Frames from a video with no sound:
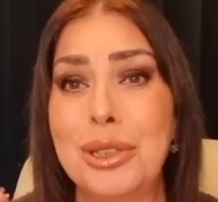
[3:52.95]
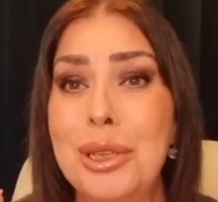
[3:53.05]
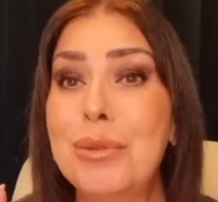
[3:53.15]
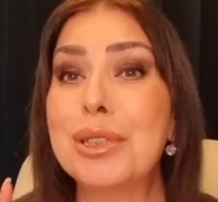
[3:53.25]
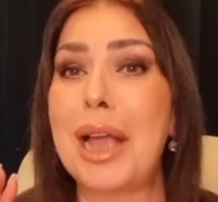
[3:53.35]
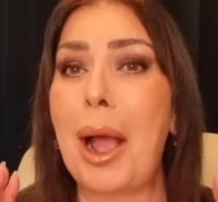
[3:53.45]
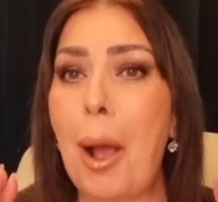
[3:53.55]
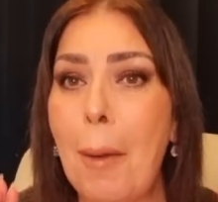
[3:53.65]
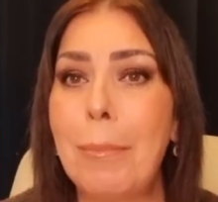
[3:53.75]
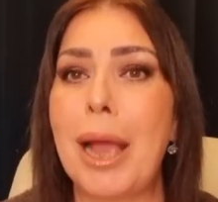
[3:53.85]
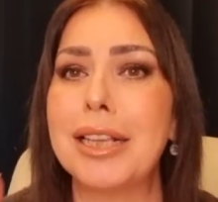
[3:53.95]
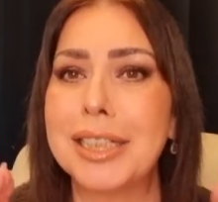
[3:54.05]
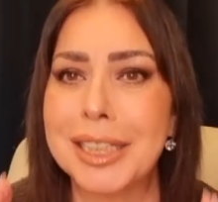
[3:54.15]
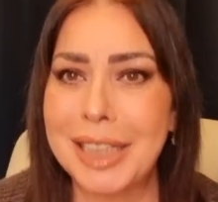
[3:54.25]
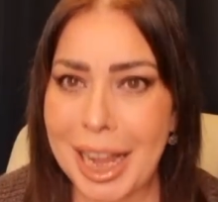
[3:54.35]
she was
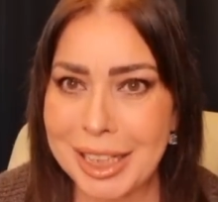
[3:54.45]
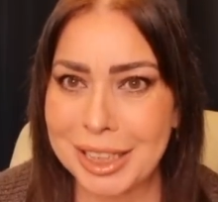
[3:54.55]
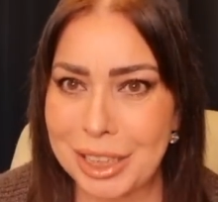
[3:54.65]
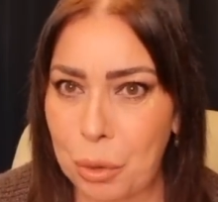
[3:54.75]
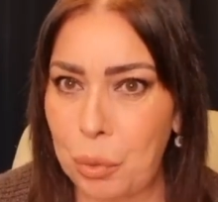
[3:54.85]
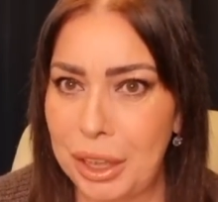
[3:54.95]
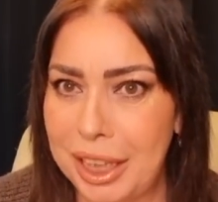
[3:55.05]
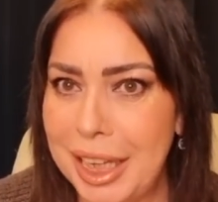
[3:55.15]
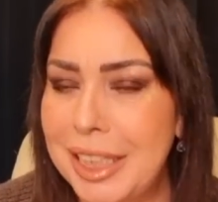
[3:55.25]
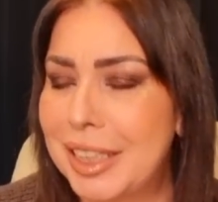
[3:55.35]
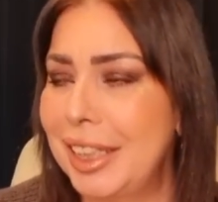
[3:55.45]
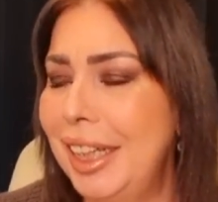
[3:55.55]
obsessed with it.